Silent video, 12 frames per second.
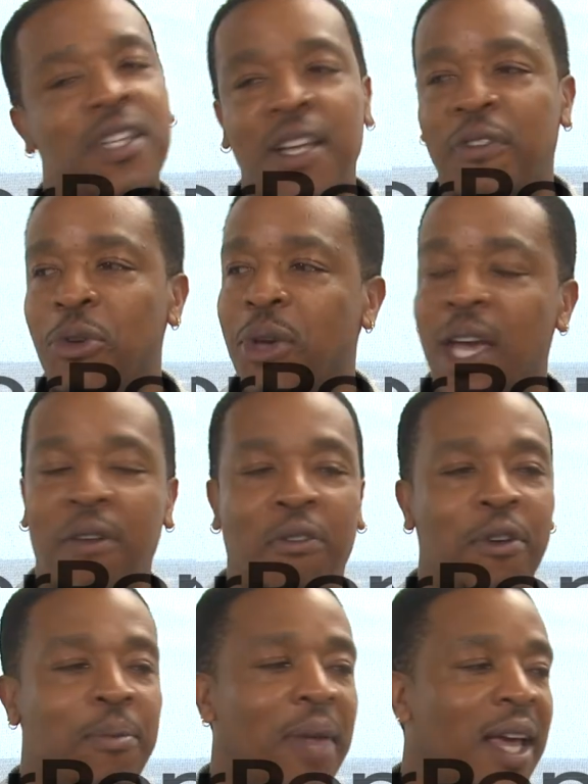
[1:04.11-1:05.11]
stuff you get
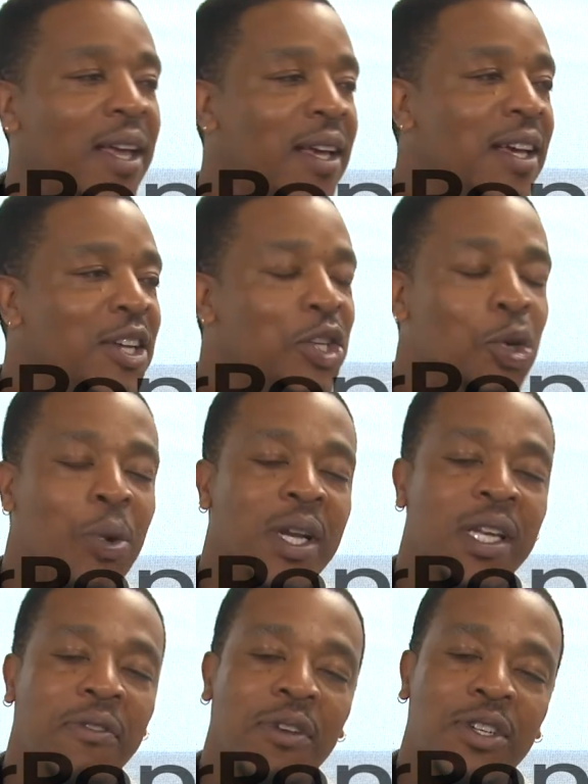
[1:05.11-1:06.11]
from like doing
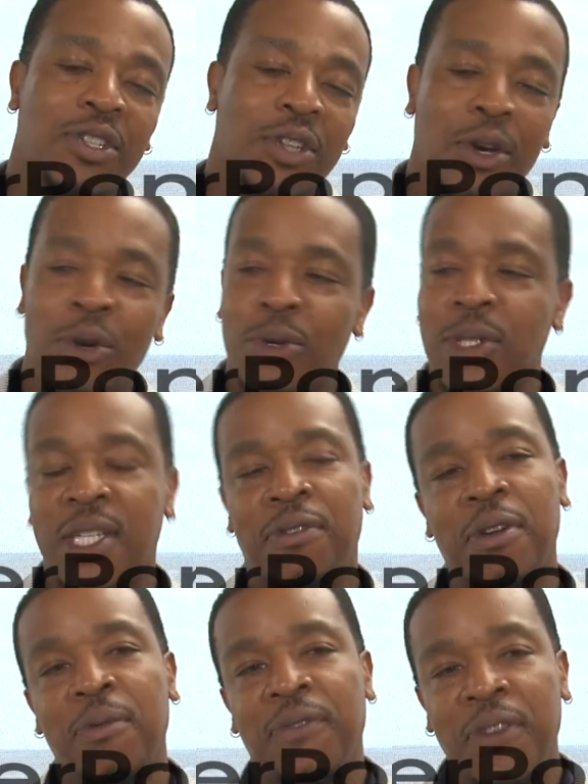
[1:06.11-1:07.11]
different shows,
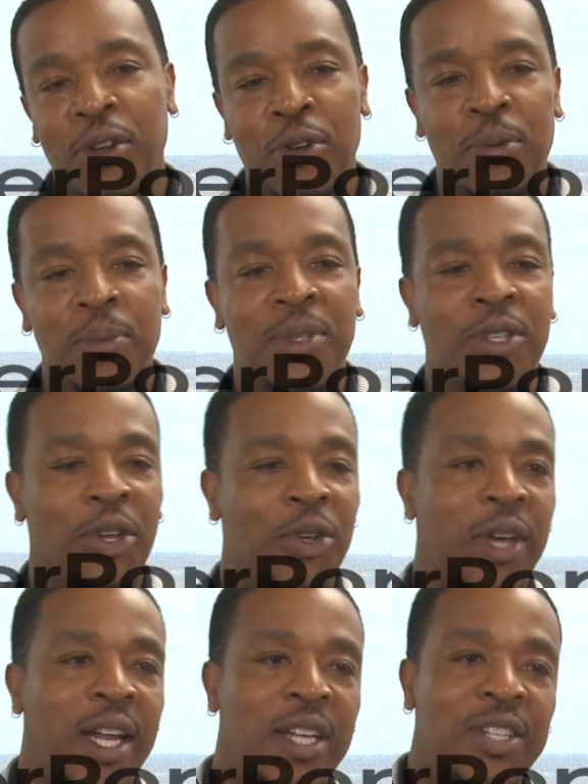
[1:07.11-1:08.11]
different films. You know, you
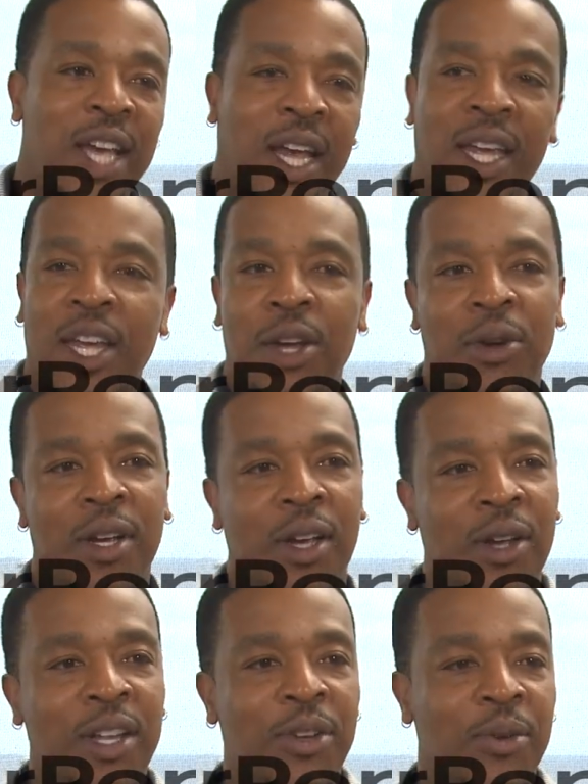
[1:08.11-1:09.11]
get a jacket here,
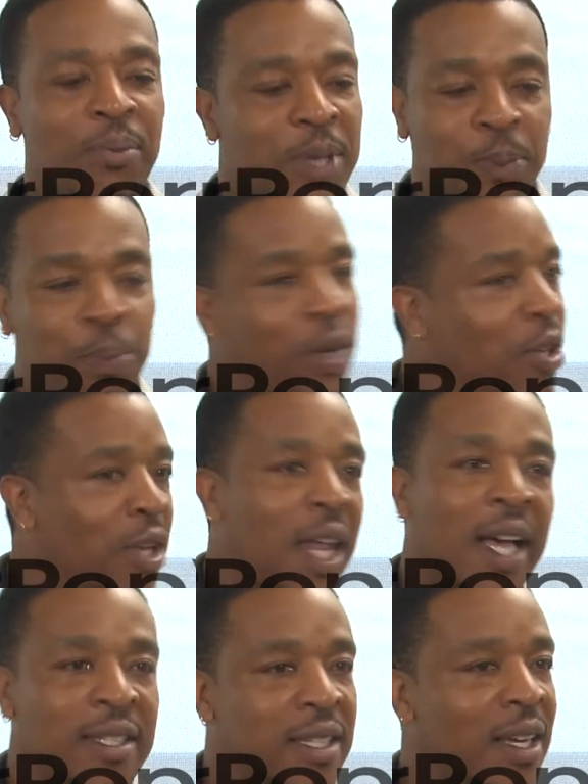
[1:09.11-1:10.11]
and you just put it in the
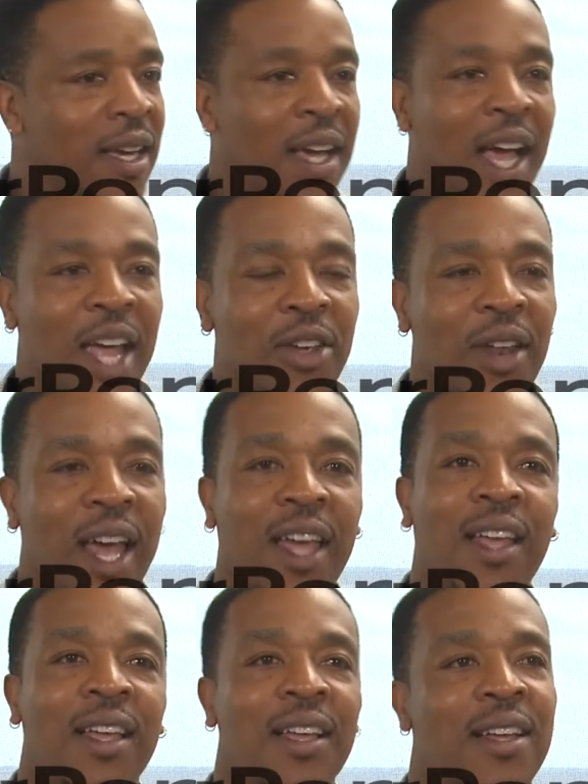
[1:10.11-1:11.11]
closet, and you're
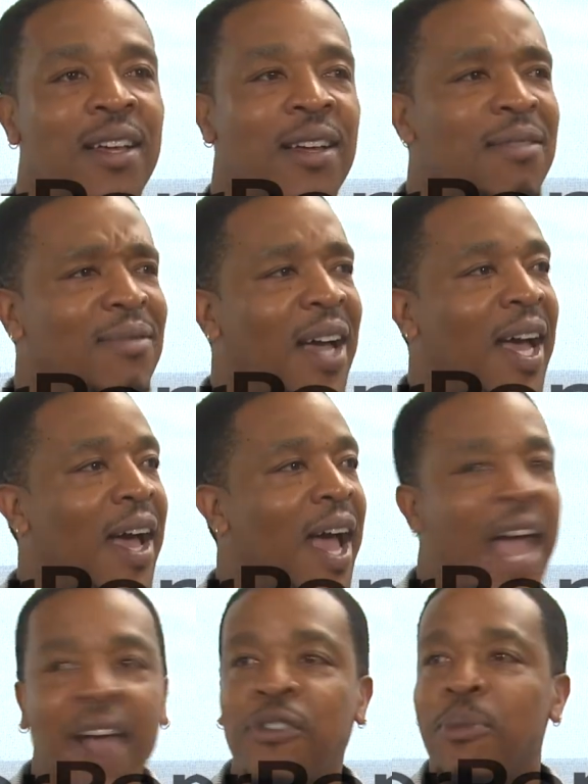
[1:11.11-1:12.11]
like, I
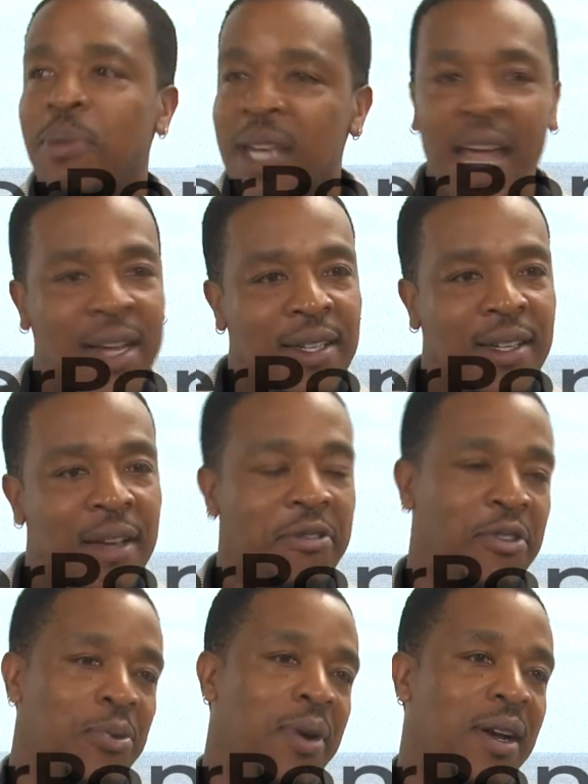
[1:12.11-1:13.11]
have some nice stuff
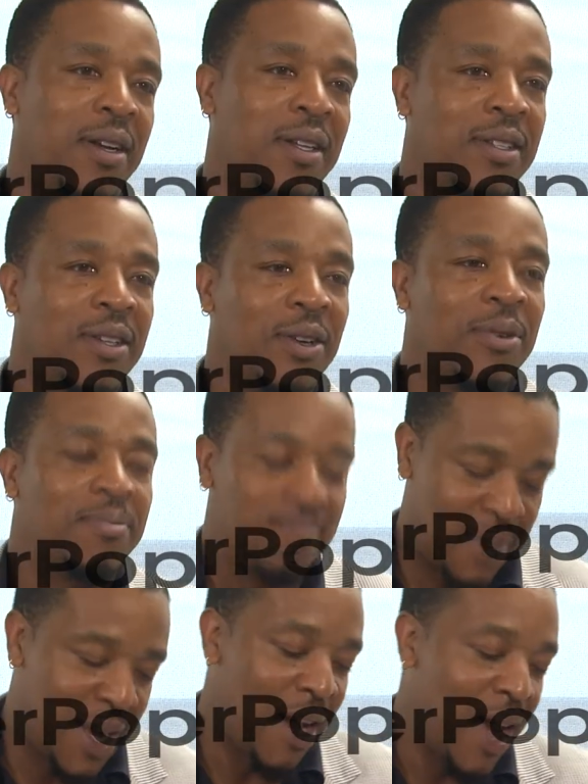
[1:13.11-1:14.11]
to wear. So
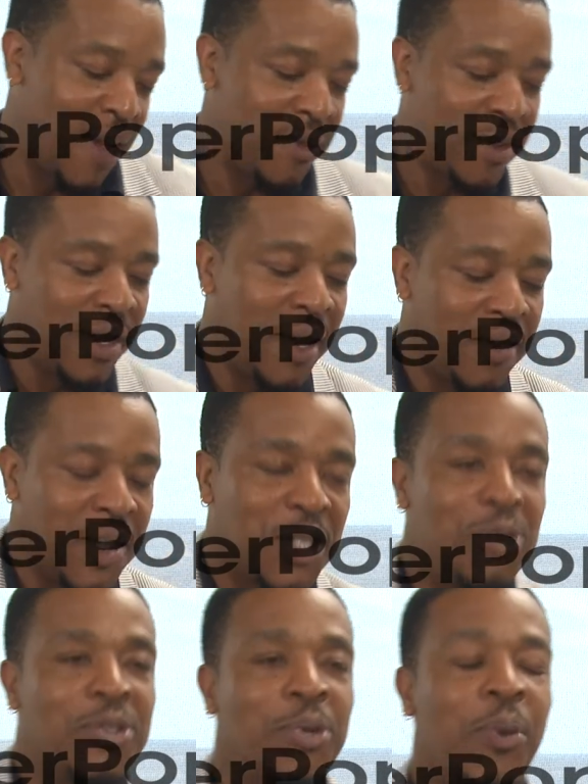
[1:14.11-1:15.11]
now I have, a, I have an excuse to